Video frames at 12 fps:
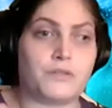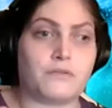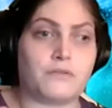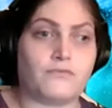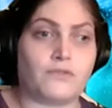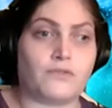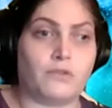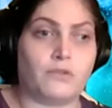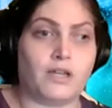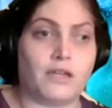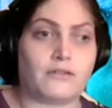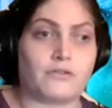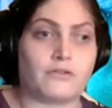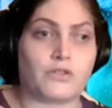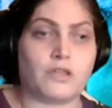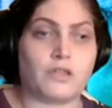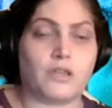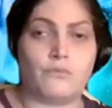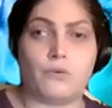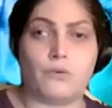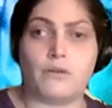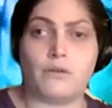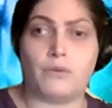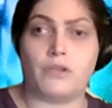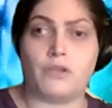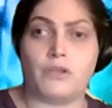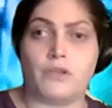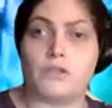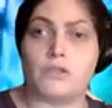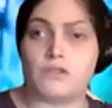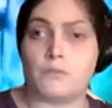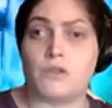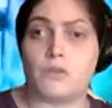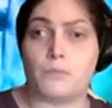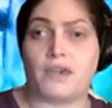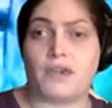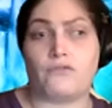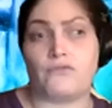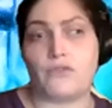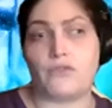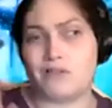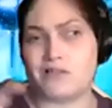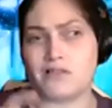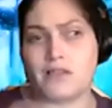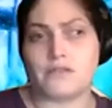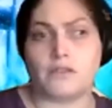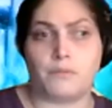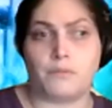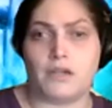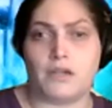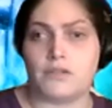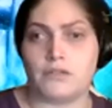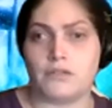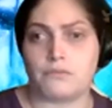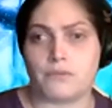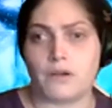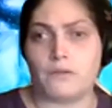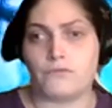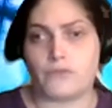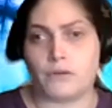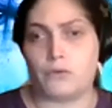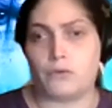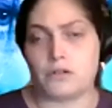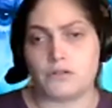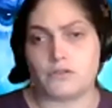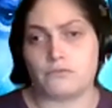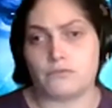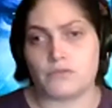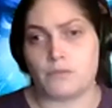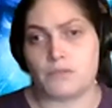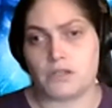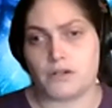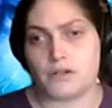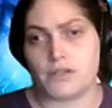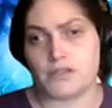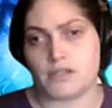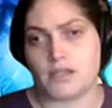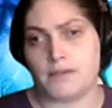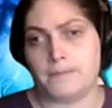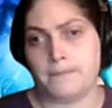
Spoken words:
from what I understand, where what used to be the battlefield is less than a mile down the road from where the cemetery is at.